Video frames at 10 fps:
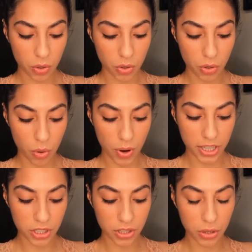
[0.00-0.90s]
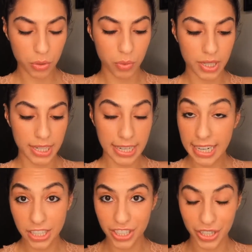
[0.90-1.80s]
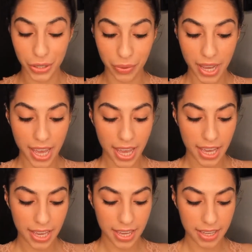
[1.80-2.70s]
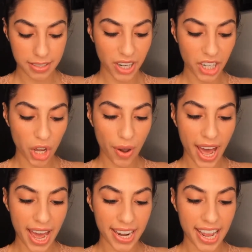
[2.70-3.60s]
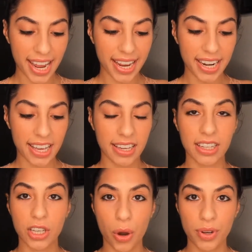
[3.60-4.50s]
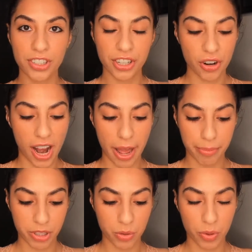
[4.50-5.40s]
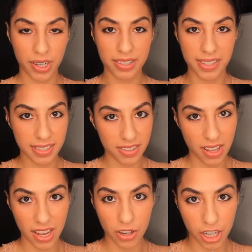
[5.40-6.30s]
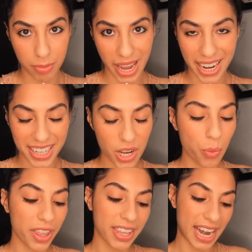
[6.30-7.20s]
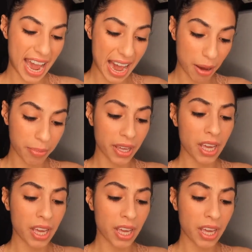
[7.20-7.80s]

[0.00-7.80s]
going to need to do is you're going to go ahead and go into your app store, because you're going to be editing with an app.